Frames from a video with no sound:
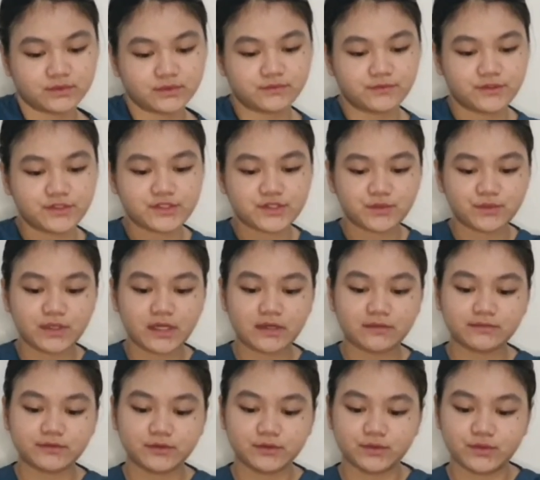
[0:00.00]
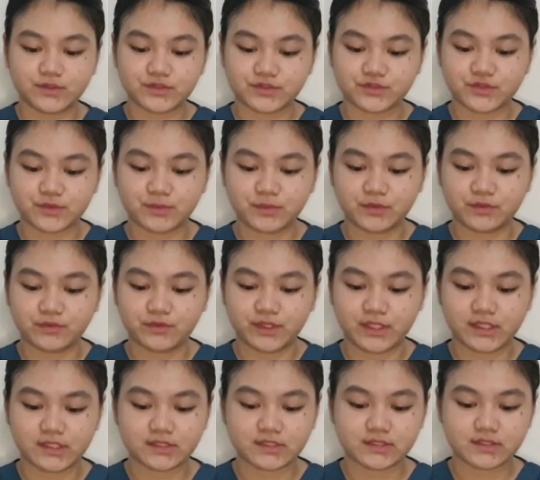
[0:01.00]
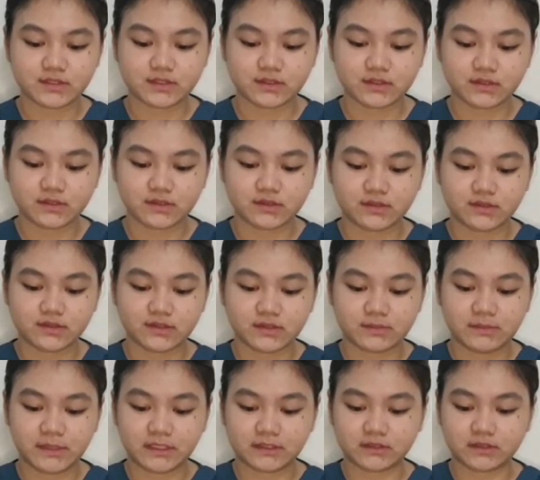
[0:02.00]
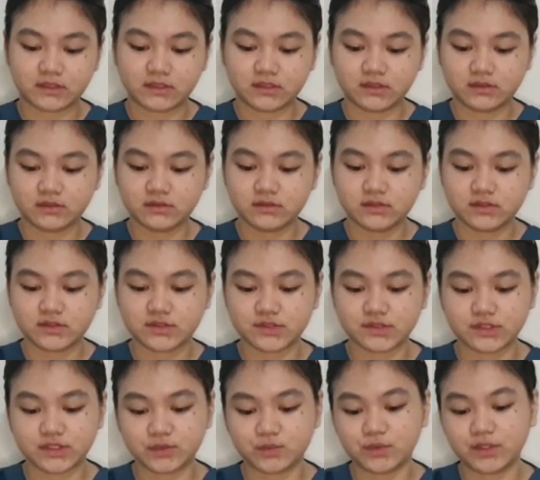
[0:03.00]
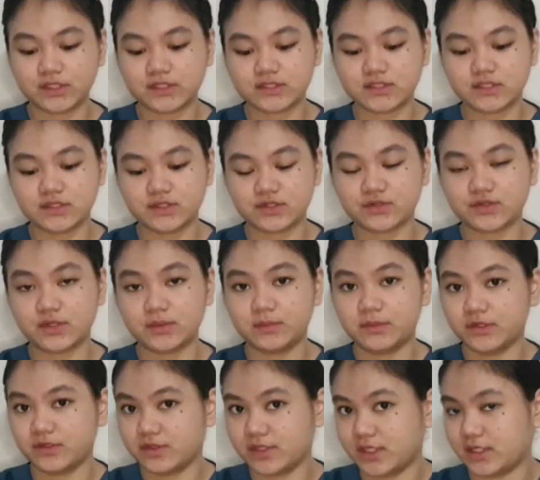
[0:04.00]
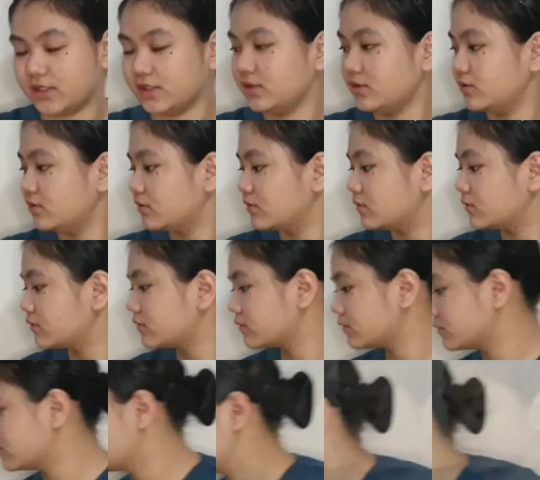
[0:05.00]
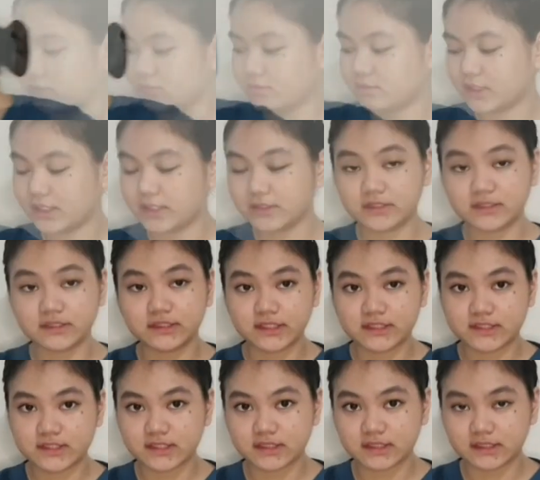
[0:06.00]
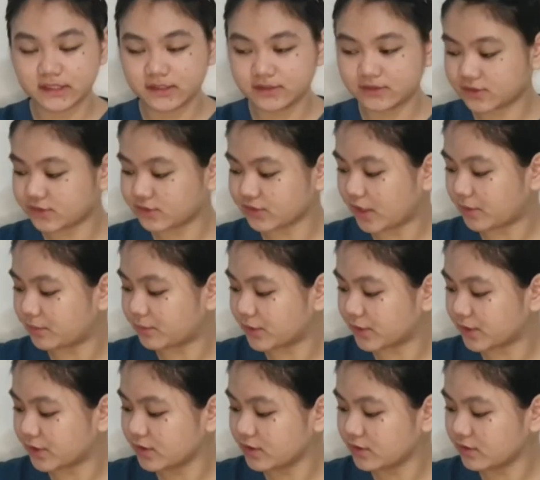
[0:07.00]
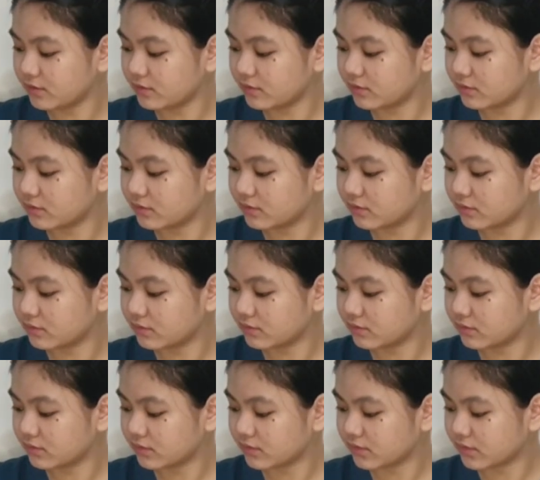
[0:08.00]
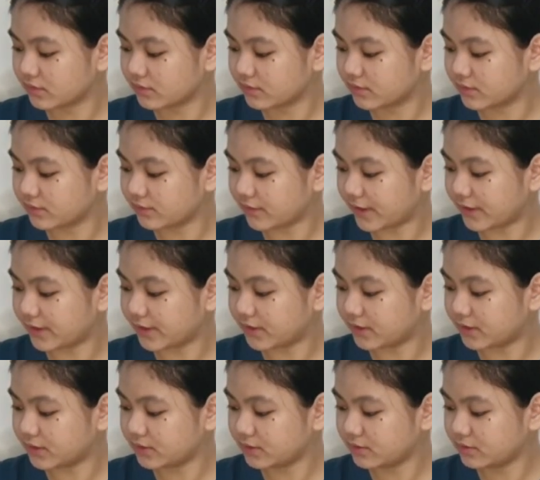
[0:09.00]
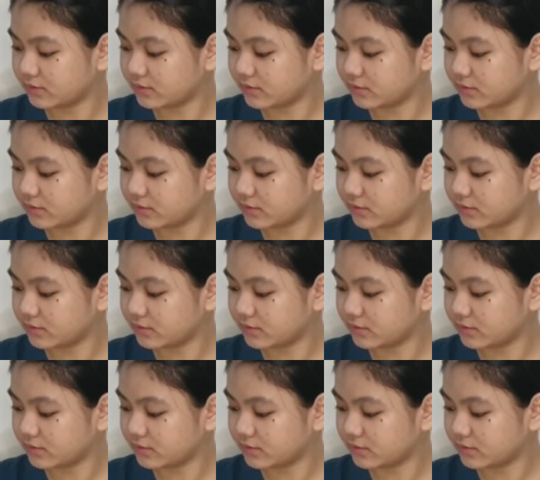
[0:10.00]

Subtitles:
First thing we have to do is remove the metal, so that we can see the rubber there. And then let's clean the rubber of the vial